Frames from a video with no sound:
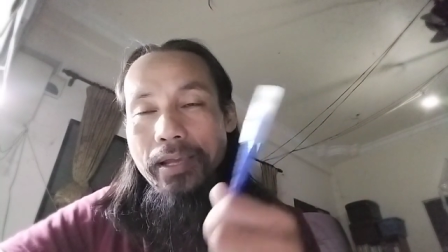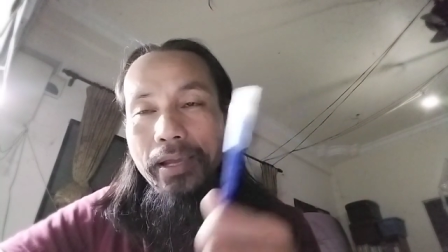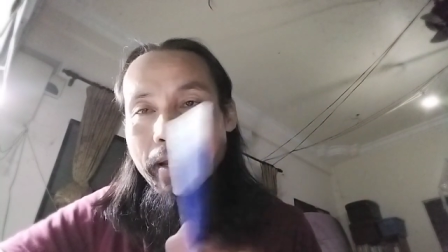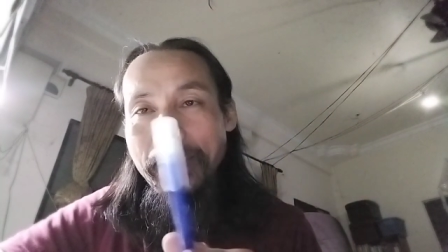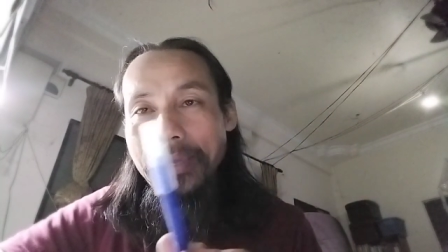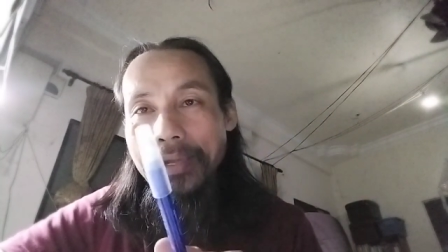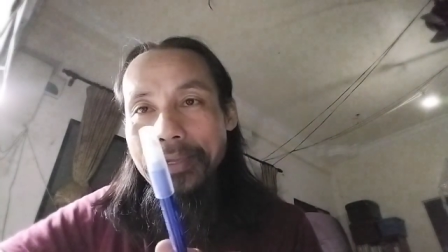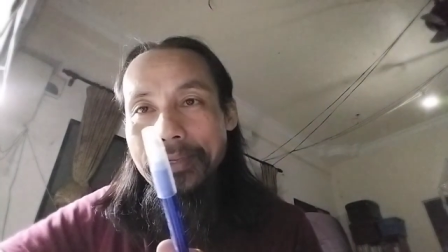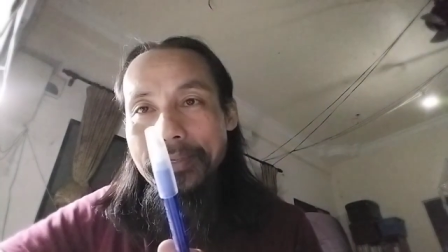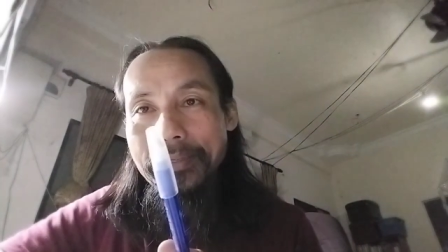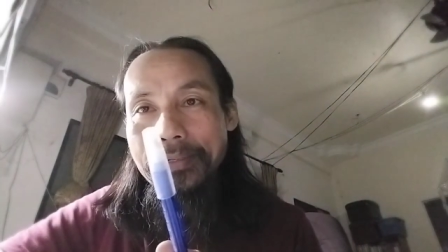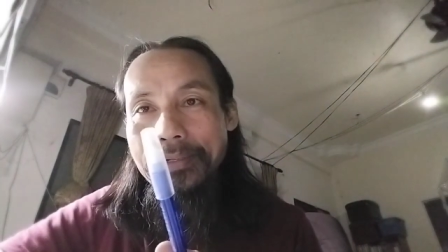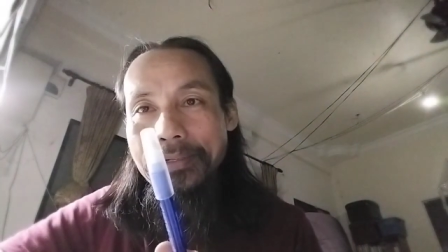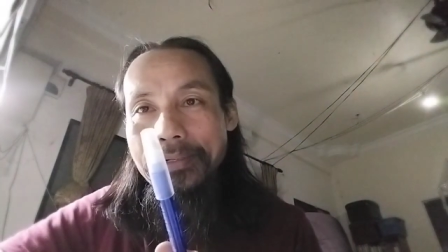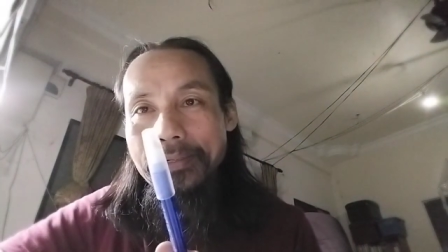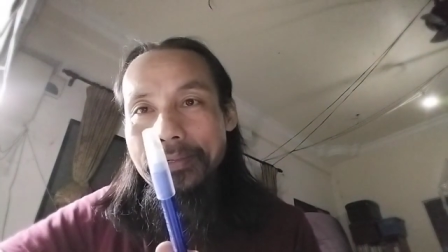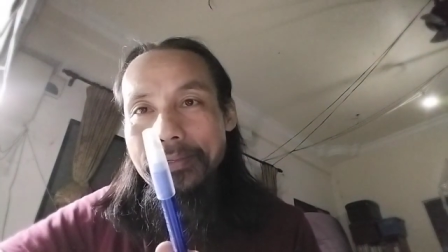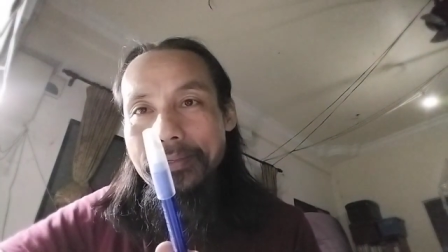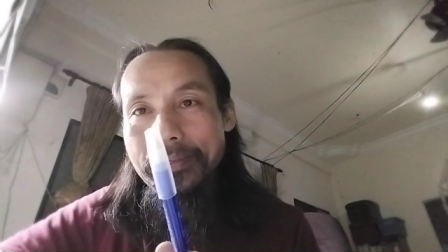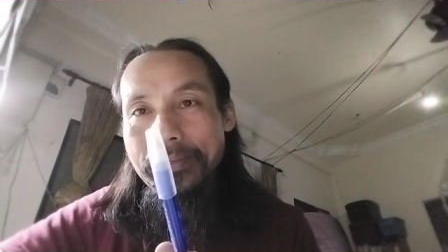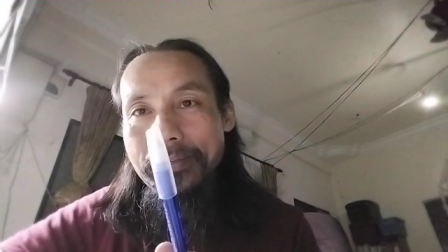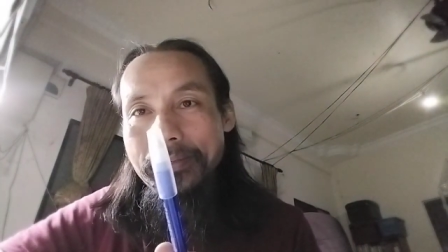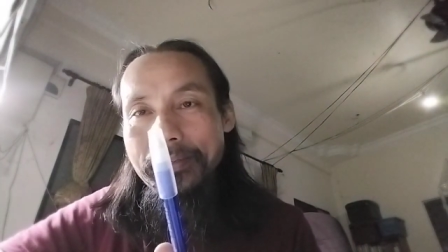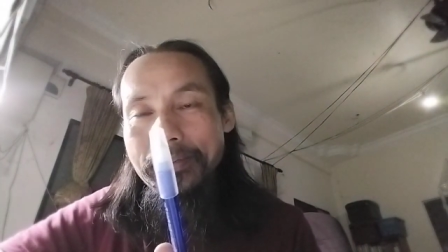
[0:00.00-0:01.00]
and
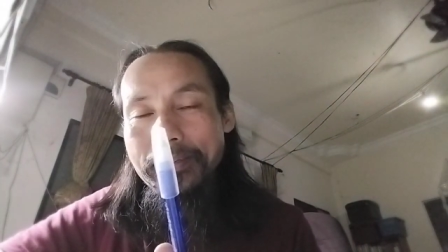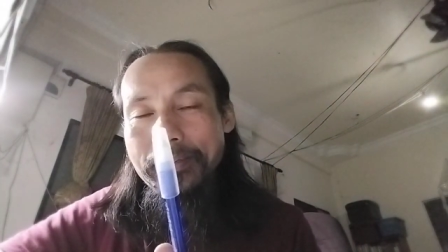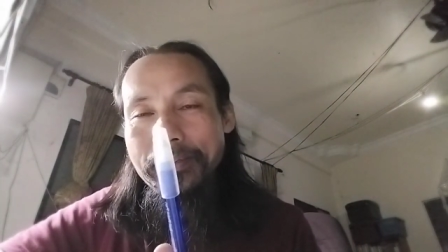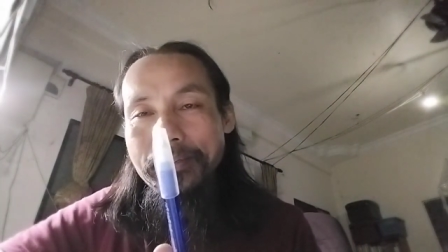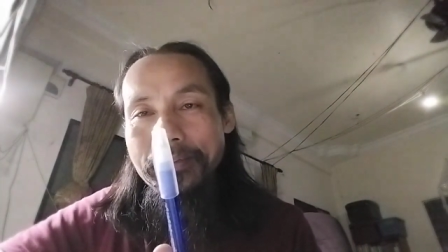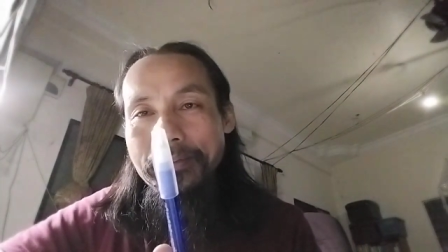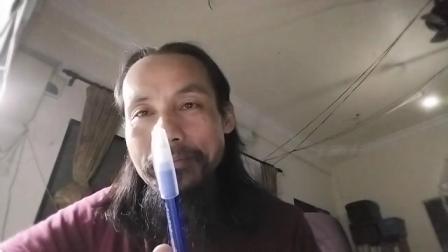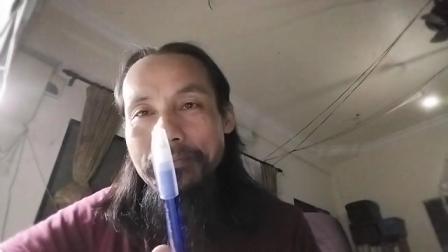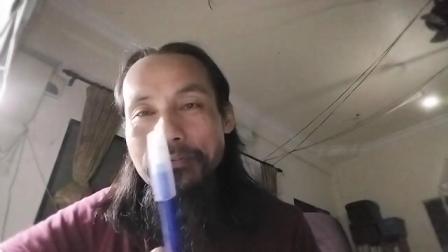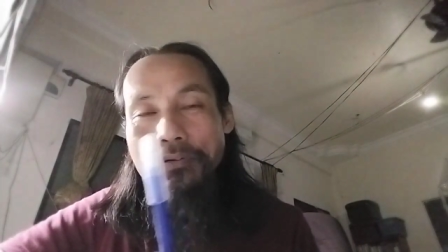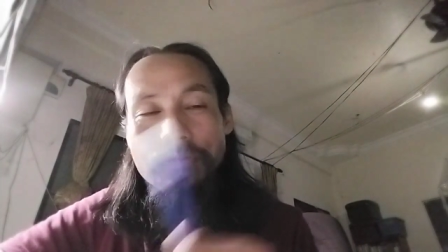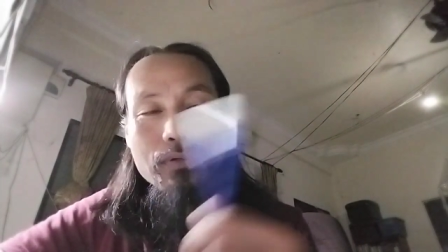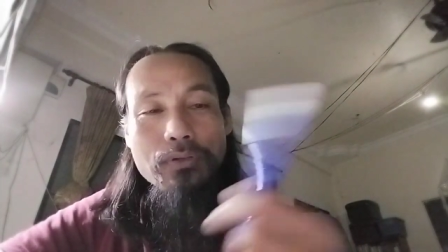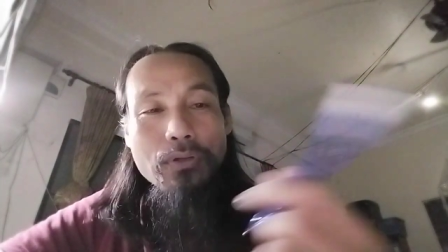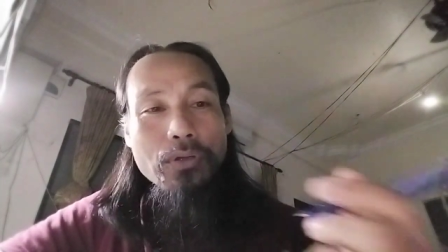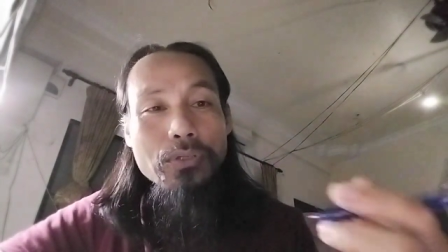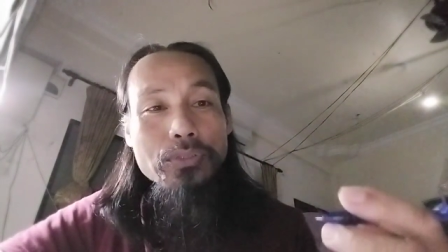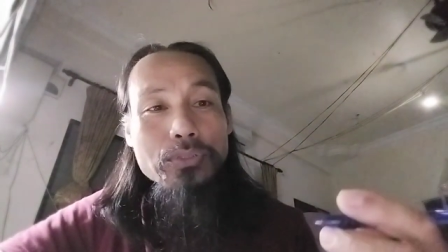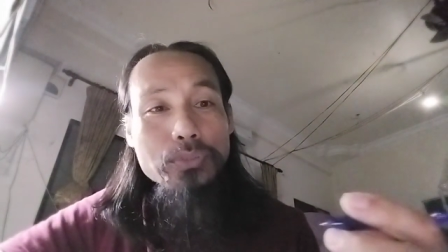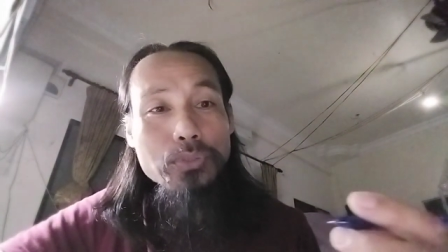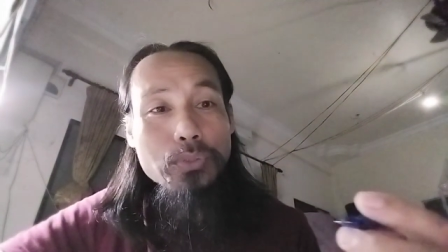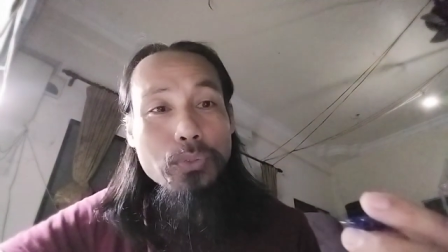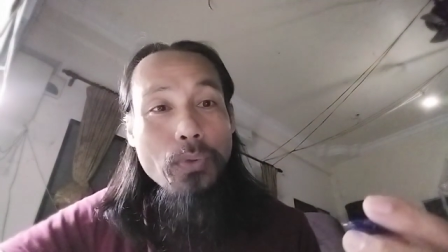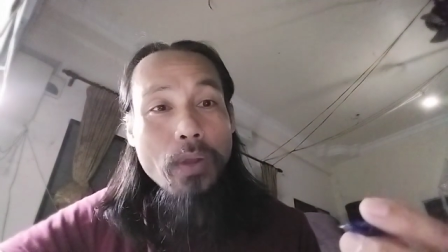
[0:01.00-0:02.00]
for
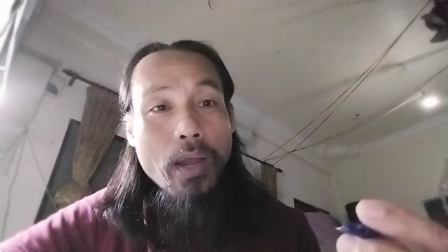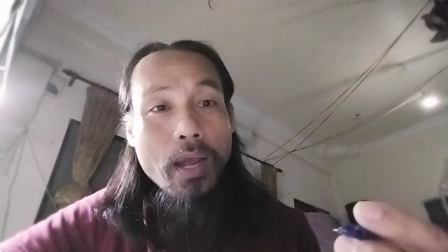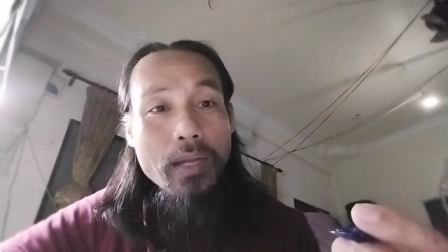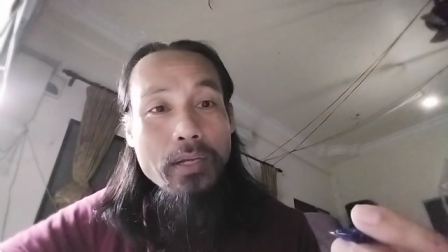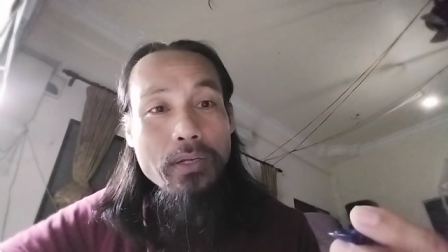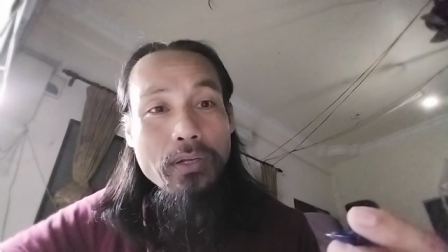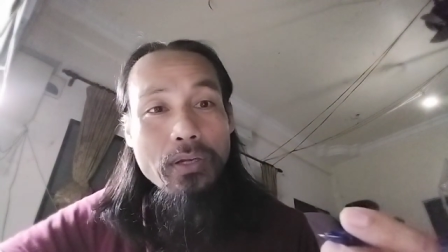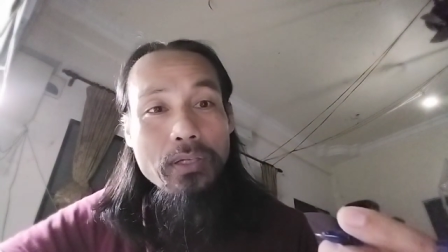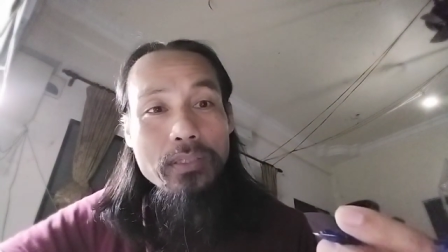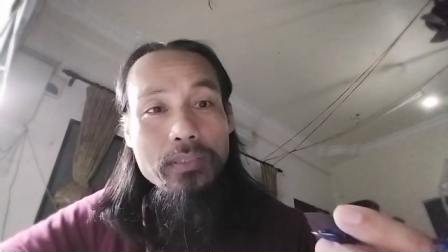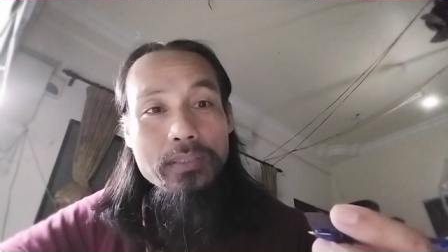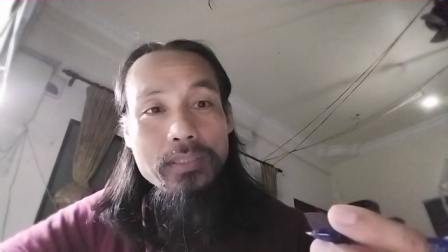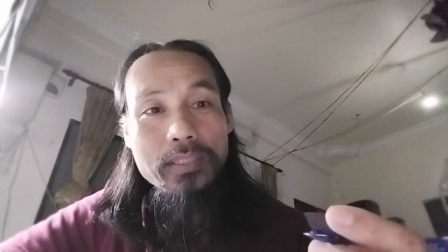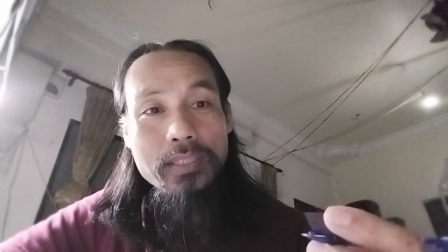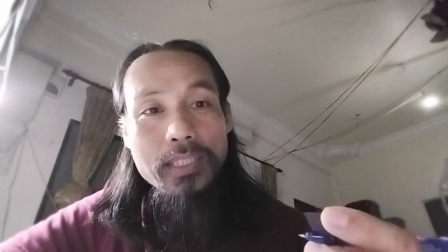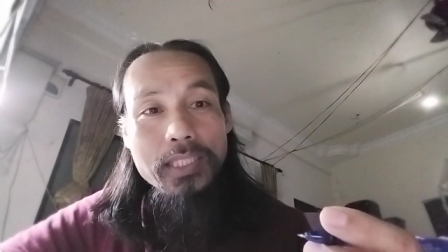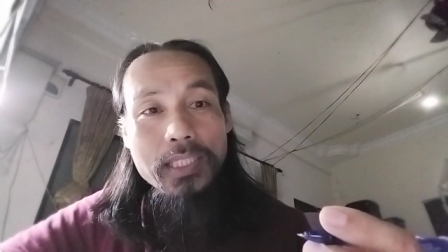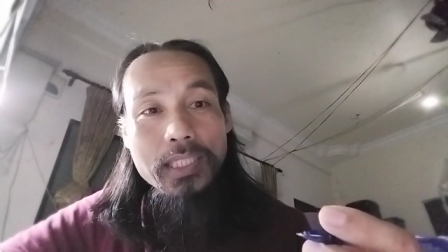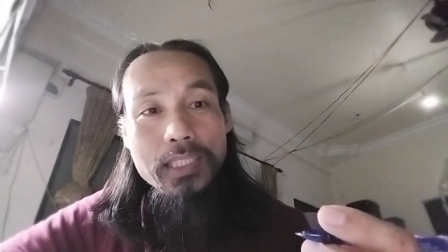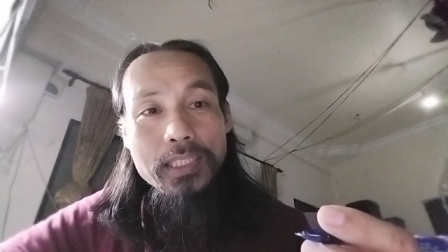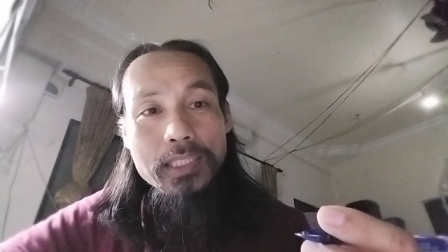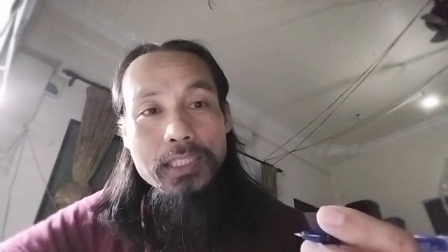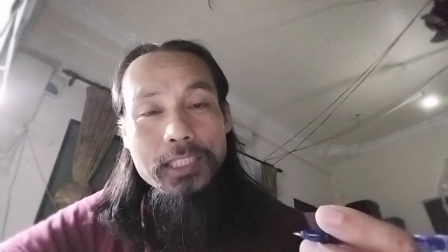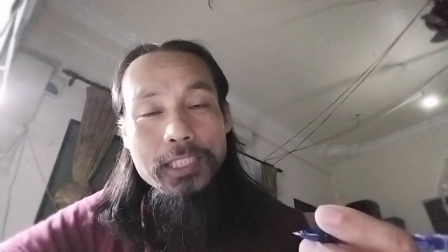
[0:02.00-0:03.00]
those who are not
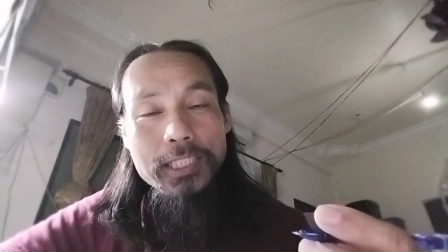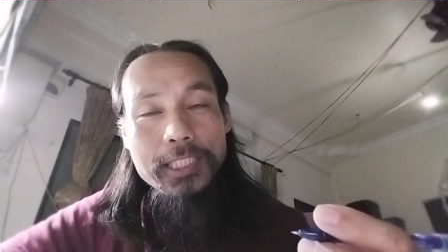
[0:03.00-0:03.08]
that